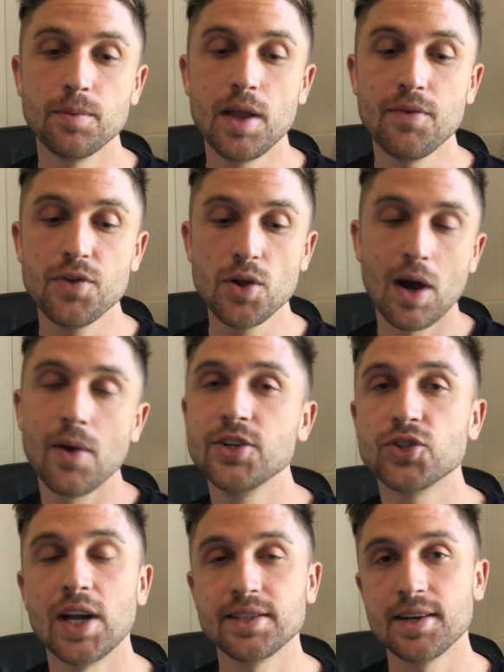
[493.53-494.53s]
if you are
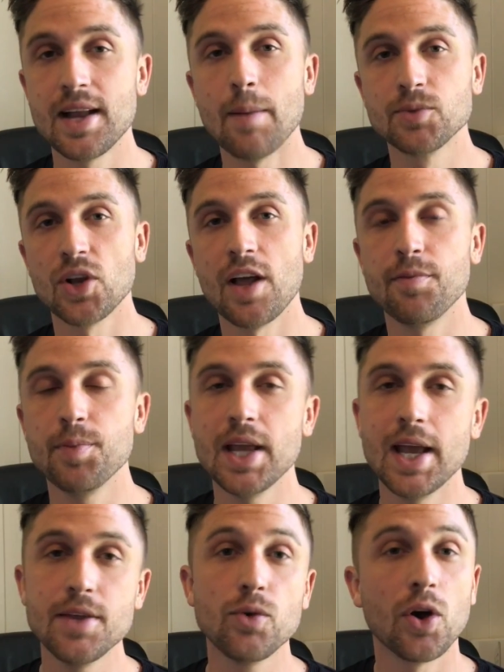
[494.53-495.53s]
interested in Amazon
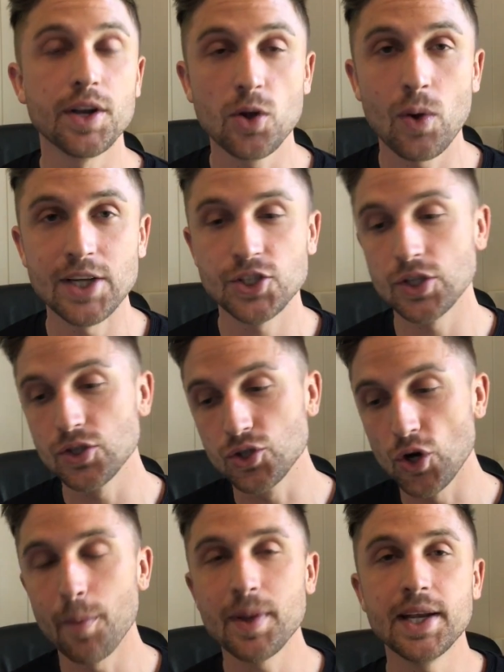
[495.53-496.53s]
FBA, you've got any questions,
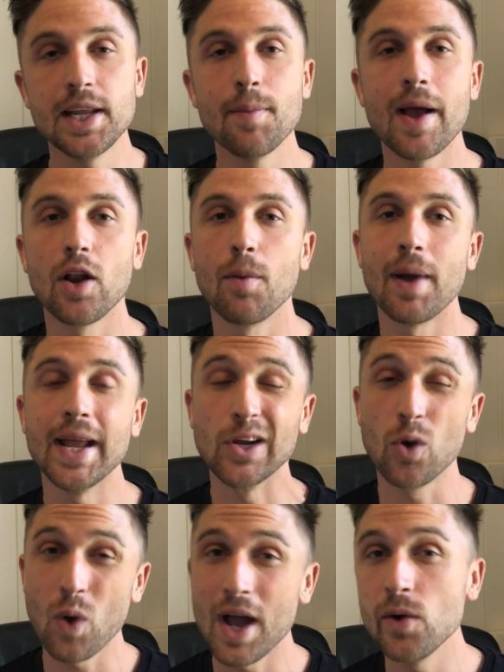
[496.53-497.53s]
drop me an email on my
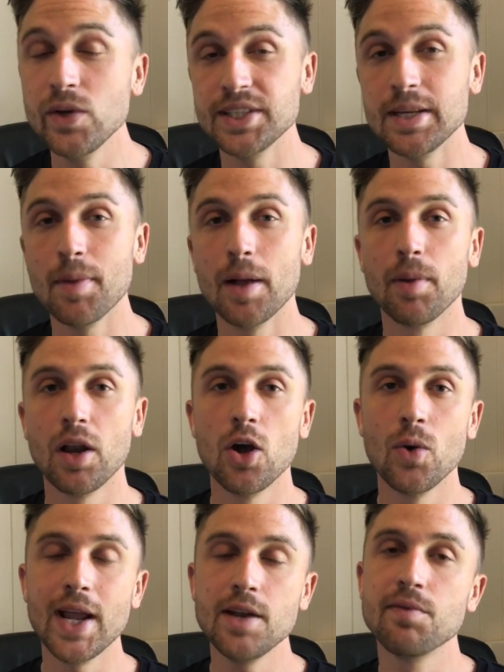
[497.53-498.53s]
inquiries email
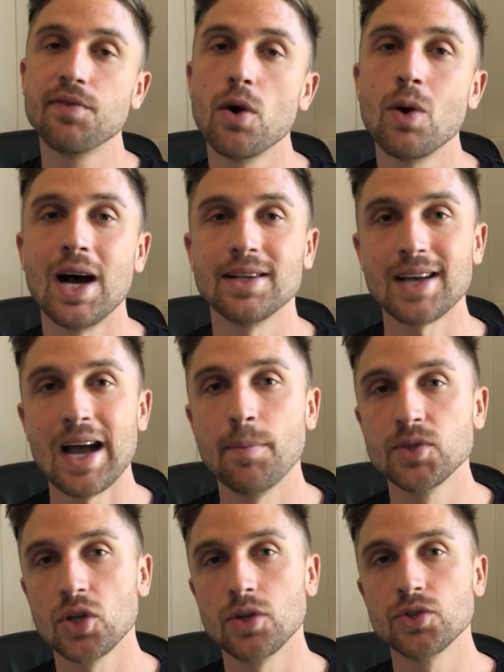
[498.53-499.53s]
below,
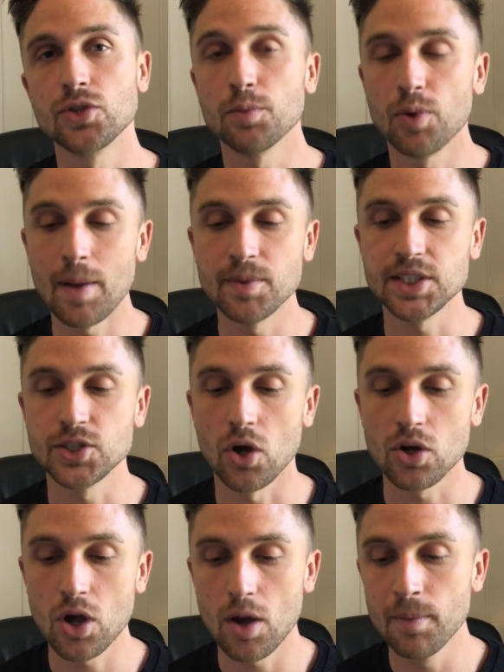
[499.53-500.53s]

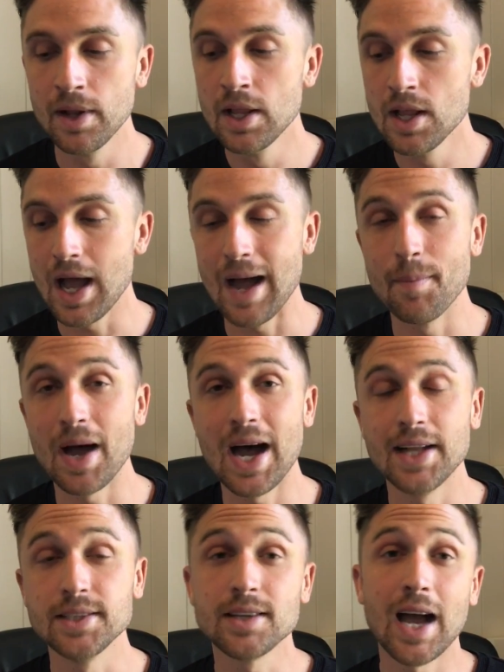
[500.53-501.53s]
info@amazonsupremacy.com.
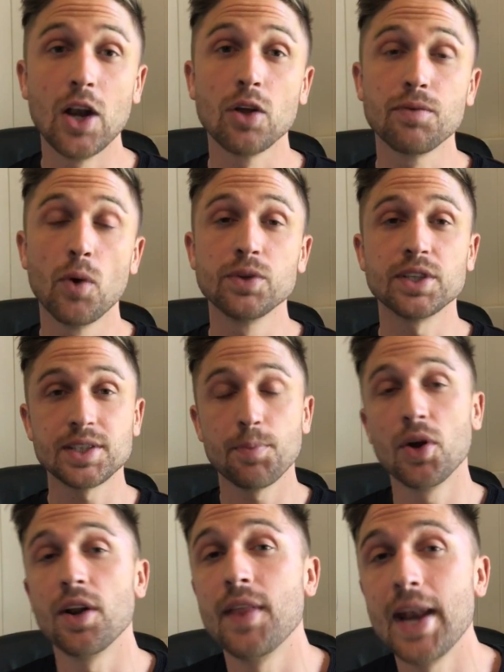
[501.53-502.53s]
And I look forward to
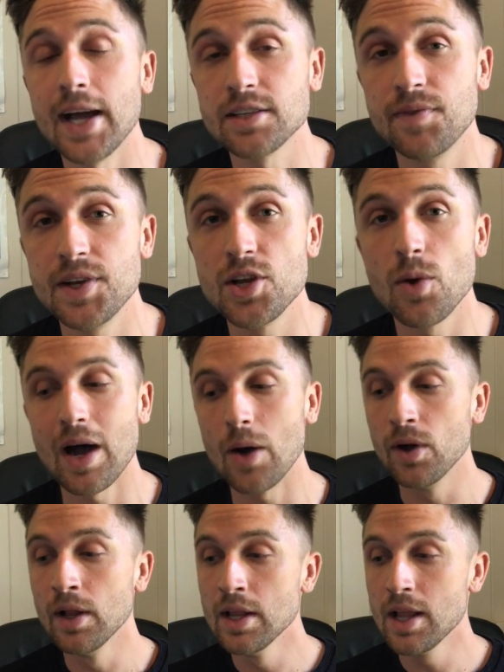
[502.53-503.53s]
putting the next video out.